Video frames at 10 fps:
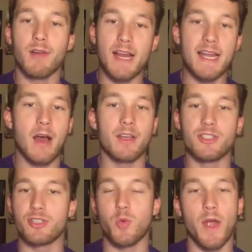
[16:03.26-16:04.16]
right now,
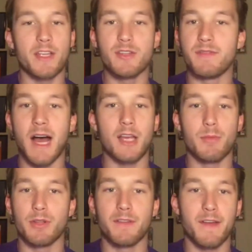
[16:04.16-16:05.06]
he's just way too
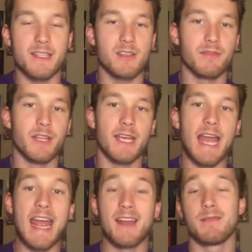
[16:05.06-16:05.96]
valuable defensively,
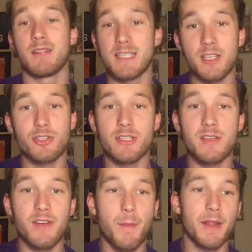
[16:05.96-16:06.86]
and his injuries
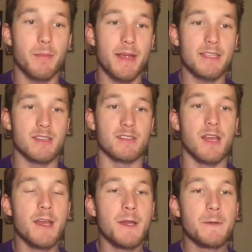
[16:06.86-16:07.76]
have come on the bases.
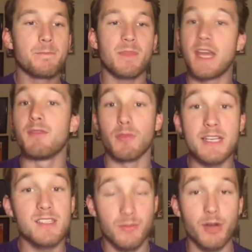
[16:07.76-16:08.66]
In
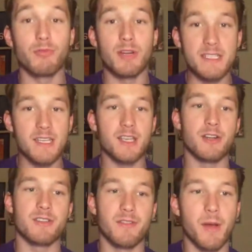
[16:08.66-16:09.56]
recent
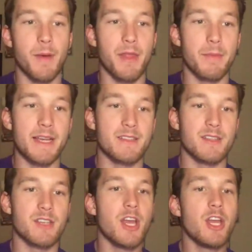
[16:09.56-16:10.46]
years have come on the
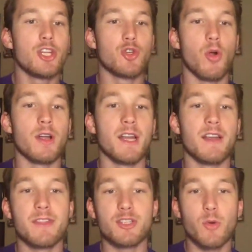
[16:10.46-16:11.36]
bases. Jordan,
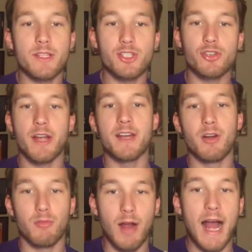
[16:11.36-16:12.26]
if the Twins trade
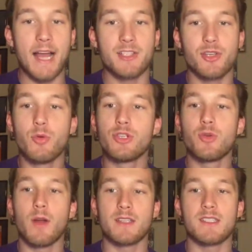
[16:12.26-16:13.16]
Arraez, who would
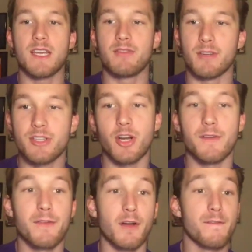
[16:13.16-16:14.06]
you want to see in
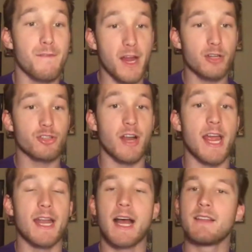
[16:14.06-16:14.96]
return for a fair
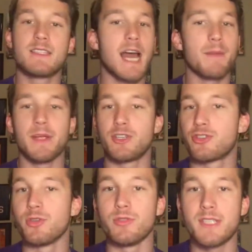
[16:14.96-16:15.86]
trade? It's got to be a
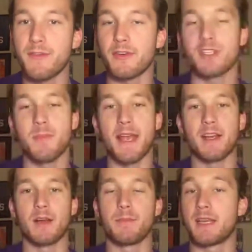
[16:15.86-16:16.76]
true difference
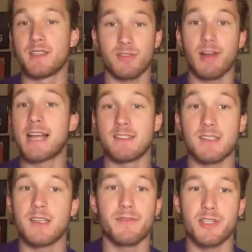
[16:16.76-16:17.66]
maker, because Arraez
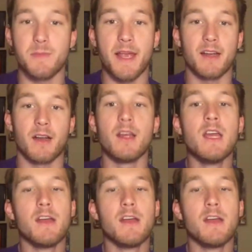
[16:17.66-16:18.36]
is a difference maker